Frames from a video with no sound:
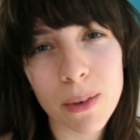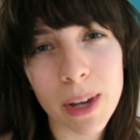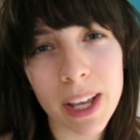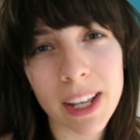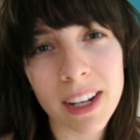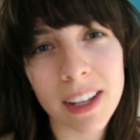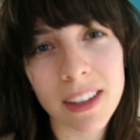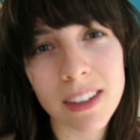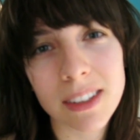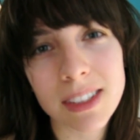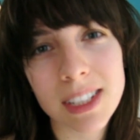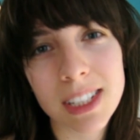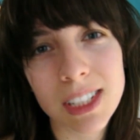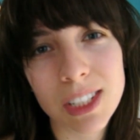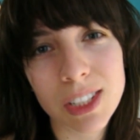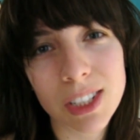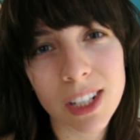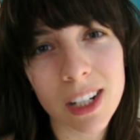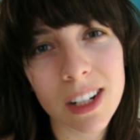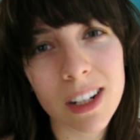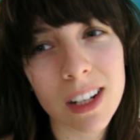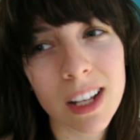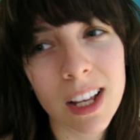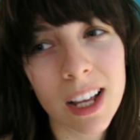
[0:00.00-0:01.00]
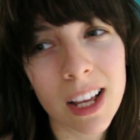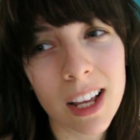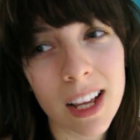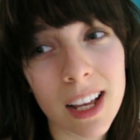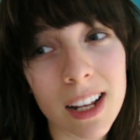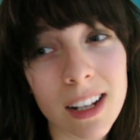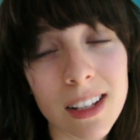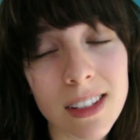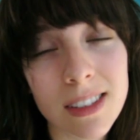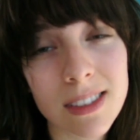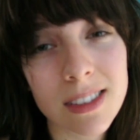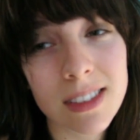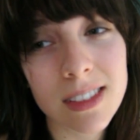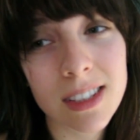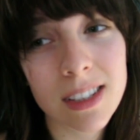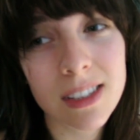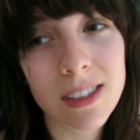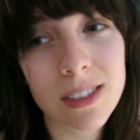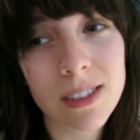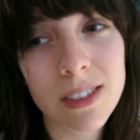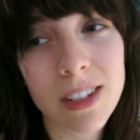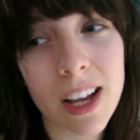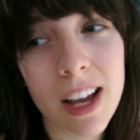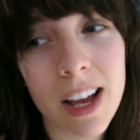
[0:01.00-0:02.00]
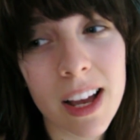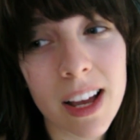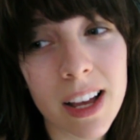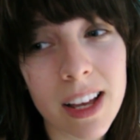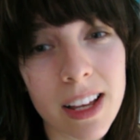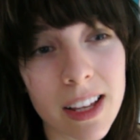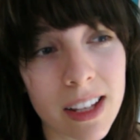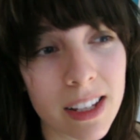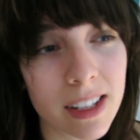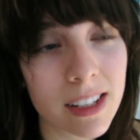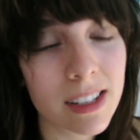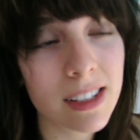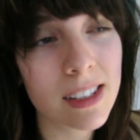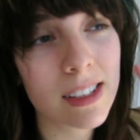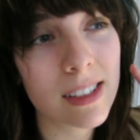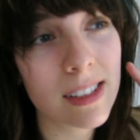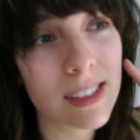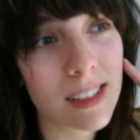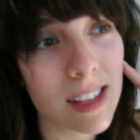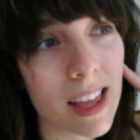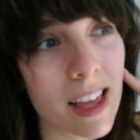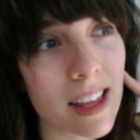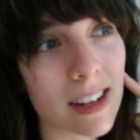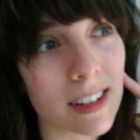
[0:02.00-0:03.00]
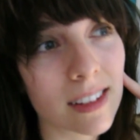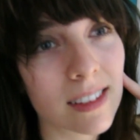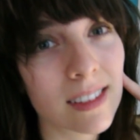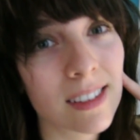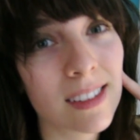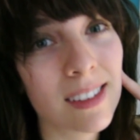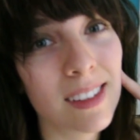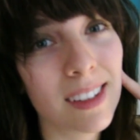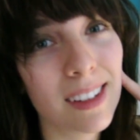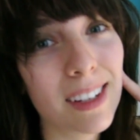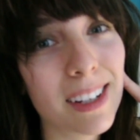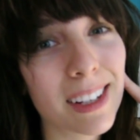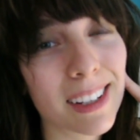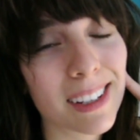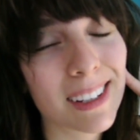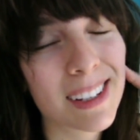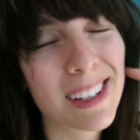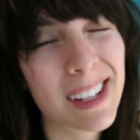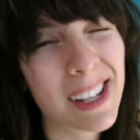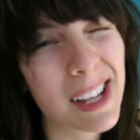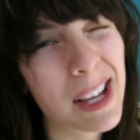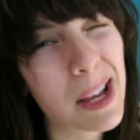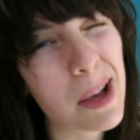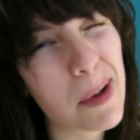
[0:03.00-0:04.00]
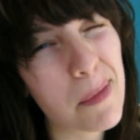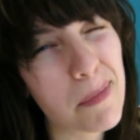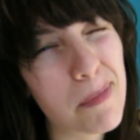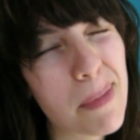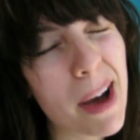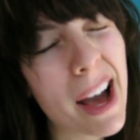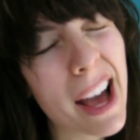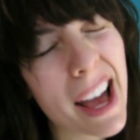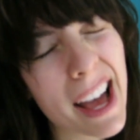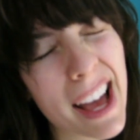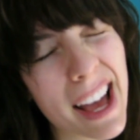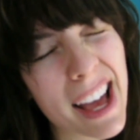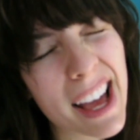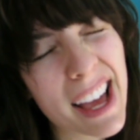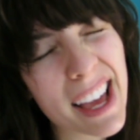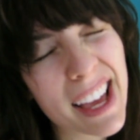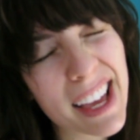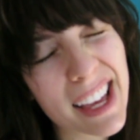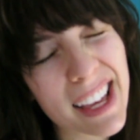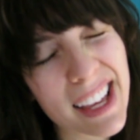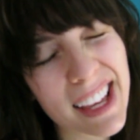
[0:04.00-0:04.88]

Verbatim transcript: away another t-shirt, and I'll see you guys then. All right, bye!